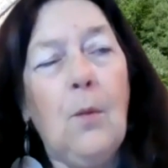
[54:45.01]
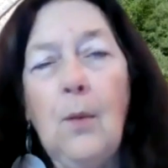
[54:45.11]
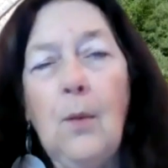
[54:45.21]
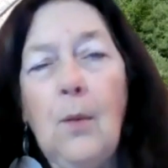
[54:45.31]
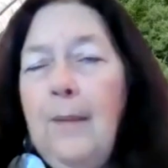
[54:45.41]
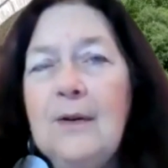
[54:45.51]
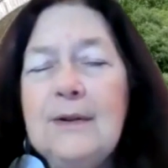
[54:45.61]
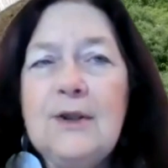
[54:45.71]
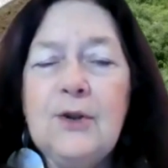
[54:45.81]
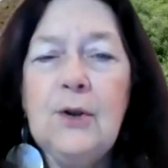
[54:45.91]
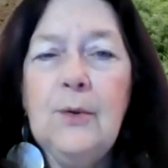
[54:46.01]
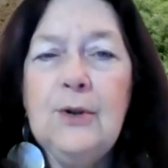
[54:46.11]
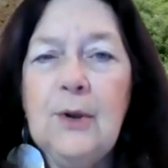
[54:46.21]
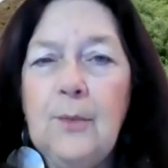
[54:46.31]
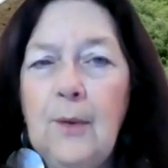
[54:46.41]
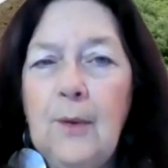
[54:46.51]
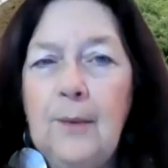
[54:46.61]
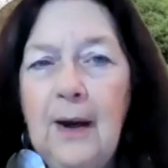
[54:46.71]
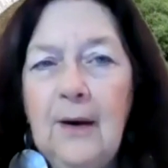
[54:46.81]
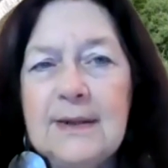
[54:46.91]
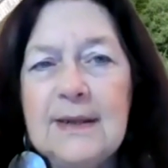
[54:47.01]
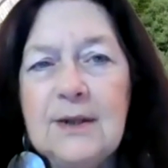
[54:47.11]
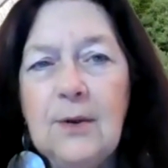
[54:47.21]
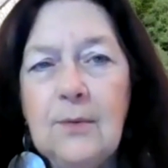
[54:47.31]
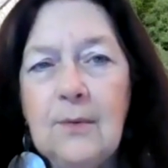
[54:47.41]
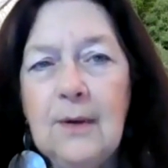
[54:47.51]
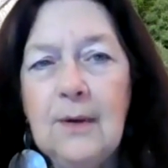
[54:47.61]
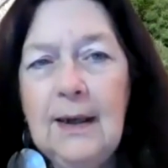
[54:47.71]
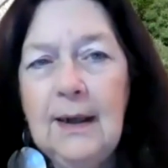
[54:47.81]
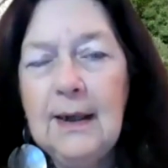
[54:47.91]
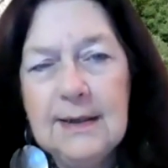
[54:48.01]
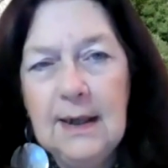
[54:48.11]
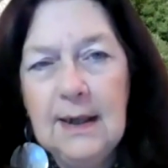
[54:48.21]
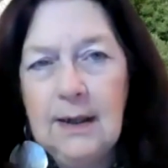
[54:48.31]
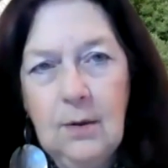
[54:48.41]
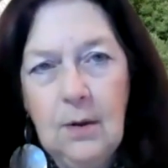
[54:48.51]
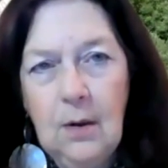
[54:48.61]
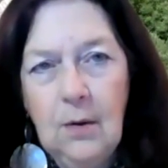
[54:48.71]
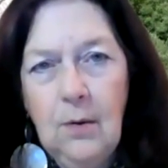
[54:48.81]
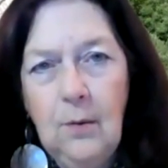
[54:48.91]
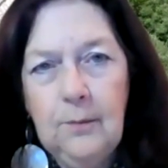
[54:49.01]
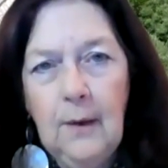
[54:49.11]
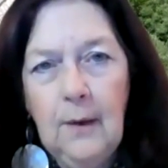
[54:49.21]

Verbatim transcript: one parent is Jewish and one parent is Greek. And I say, No.